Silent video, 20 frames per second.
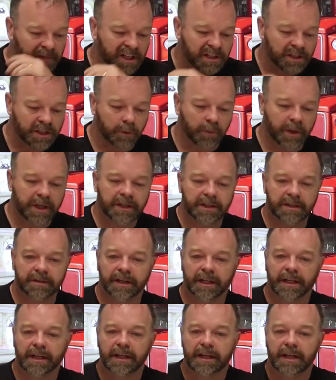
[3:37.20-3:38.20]
So when you're
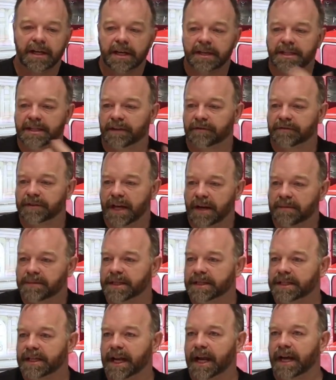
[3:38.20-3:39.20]
doing self-tapes
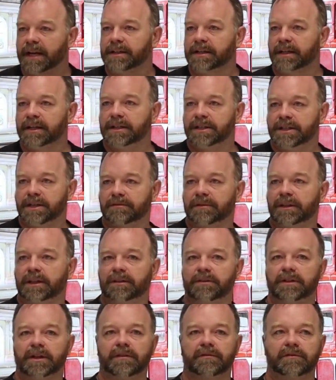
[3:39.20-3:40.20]
as an actor, you're generally
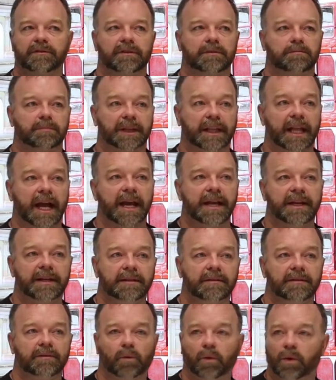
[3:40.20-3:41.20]
looking for a
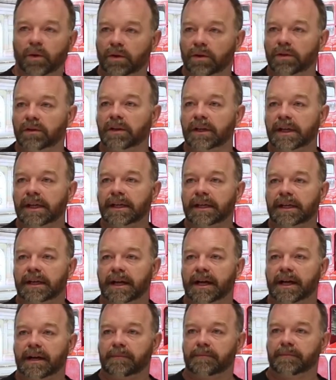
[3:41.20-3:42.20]
plain wall
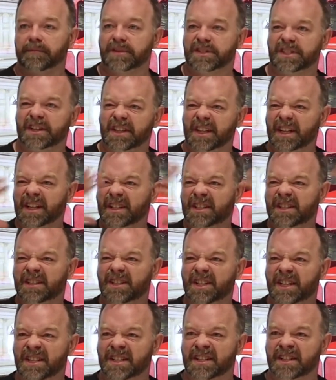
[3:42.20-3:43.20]
so that it's
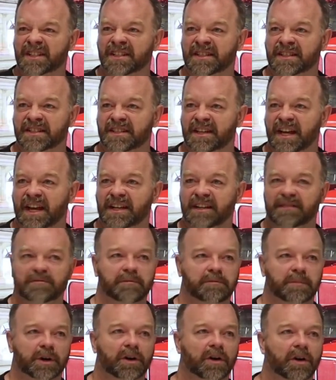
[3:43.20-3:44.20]
just a state
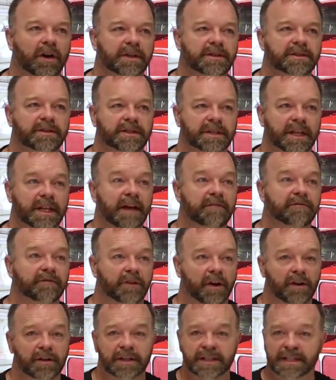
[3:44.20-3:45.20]
behind you. So that
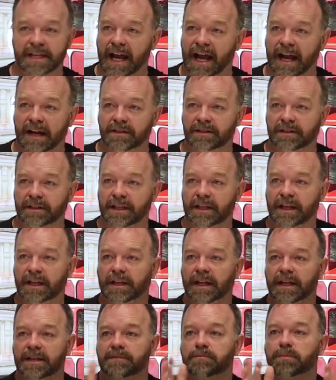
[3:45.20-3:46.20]
focus actually then
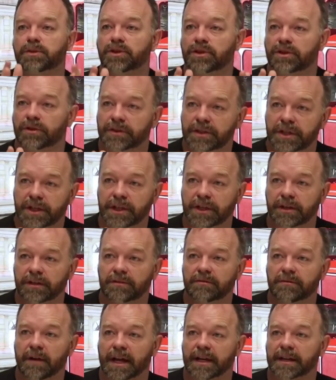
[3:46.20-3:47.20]
gets pushed onto you
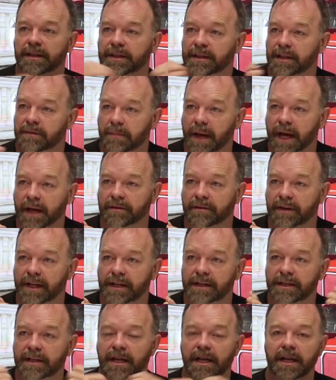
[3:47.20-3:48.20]
rather than the
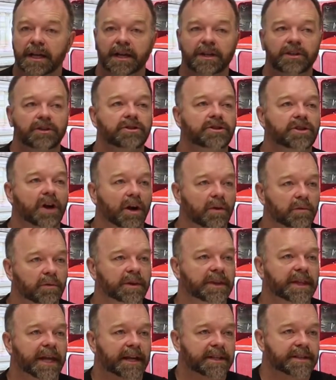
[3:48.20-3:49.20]
background. You don't
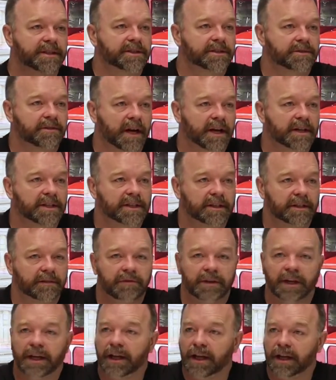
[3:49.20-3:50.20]
want that distraction if
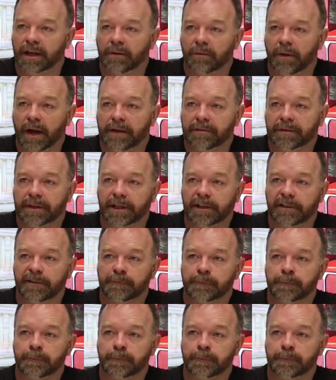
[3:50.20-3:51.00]
you can get away with it.